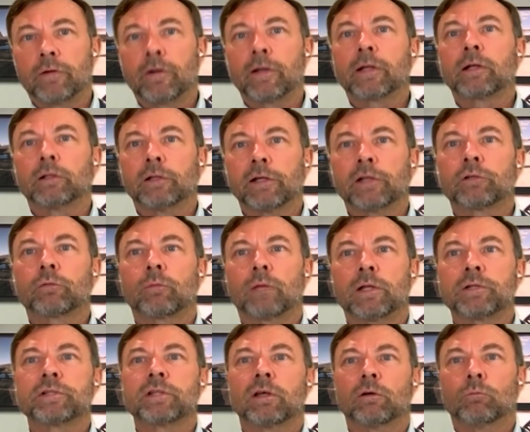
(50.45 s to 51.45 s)
very clear to
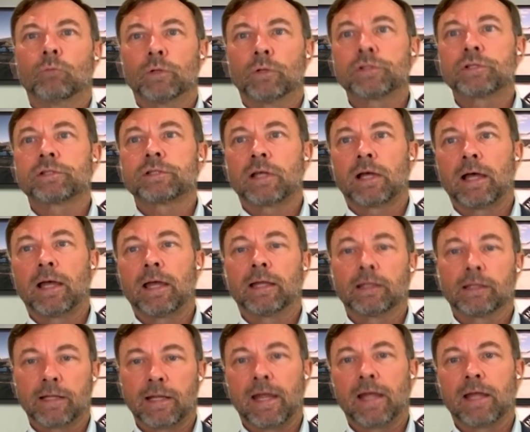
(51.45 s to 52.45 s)
us that Wichita
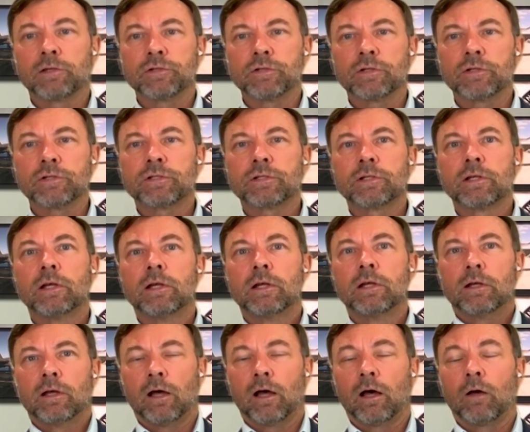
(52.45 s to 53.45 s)
and Kansas
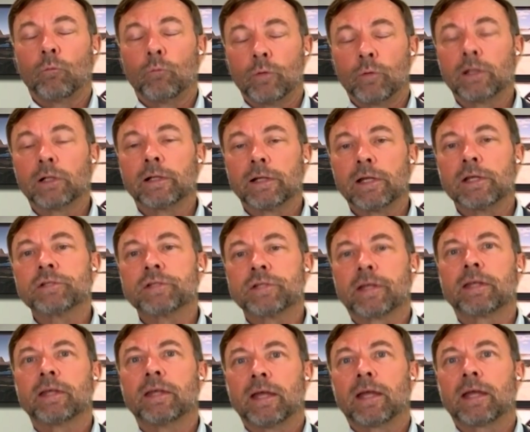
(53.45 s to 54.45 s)
uh, really is the
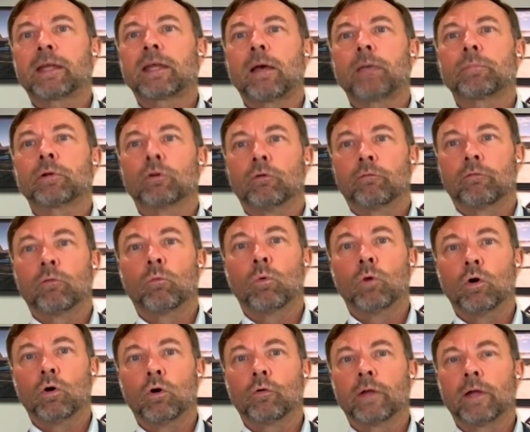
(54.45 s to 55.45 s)
air capital of the
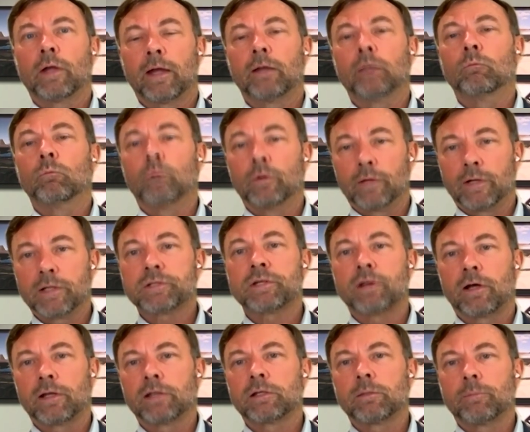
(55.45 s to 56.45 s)
world, and we're
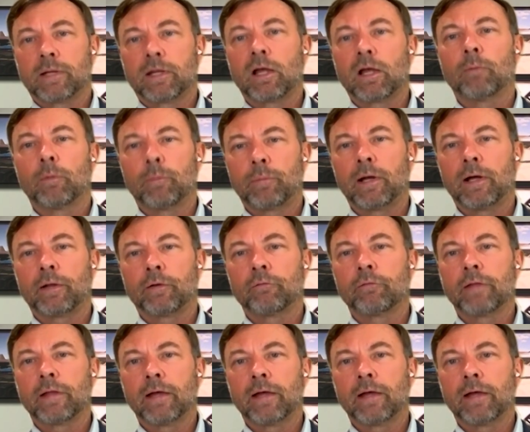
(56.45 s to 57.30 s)
excited to become a part of